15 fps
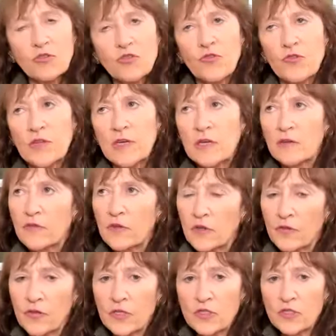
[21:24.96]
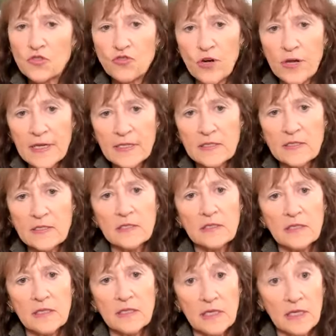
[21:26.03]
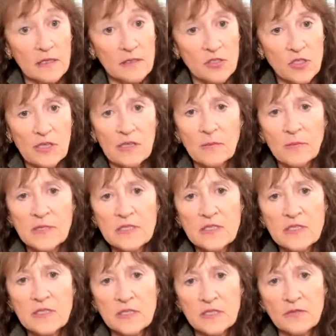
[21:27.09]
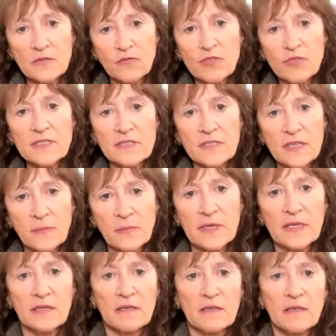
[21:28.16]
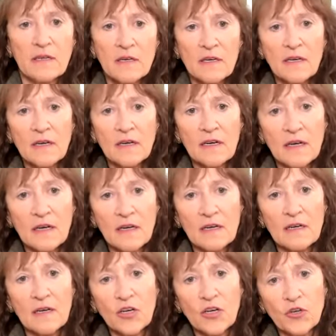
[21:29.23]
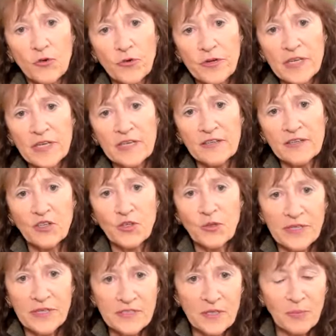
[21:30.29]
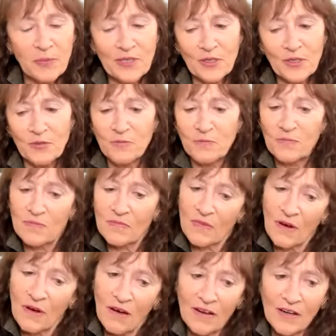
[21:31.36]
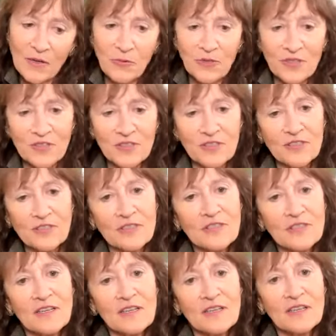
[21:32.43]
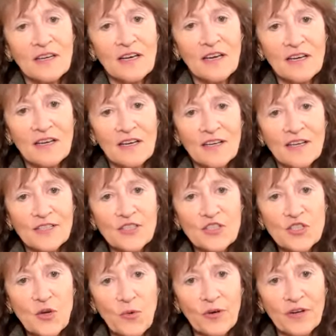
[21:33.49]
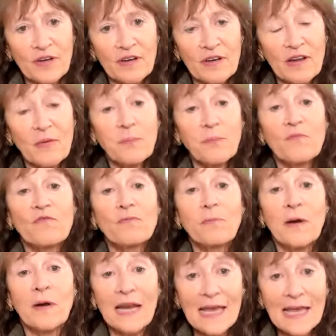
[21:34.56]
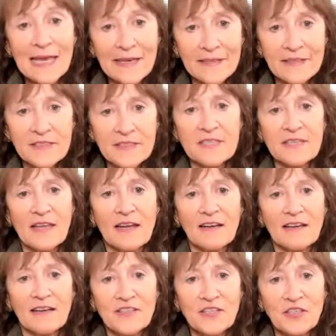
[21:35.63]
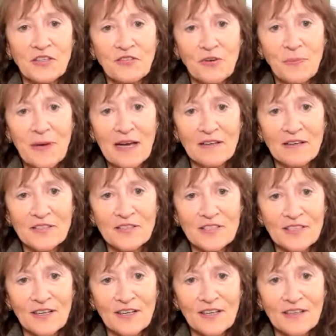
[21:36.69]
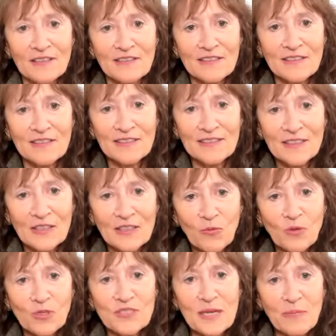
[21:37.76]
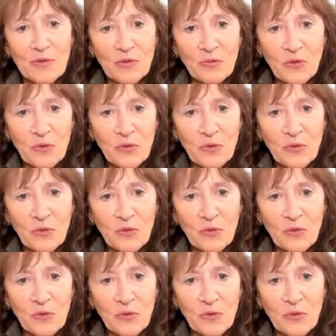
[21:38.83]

do you think that the strikes and the settlements that have recently been uh, agreed, UAW, Hollywood, uh, and so on, play into that idea about uh, what's happening? You know,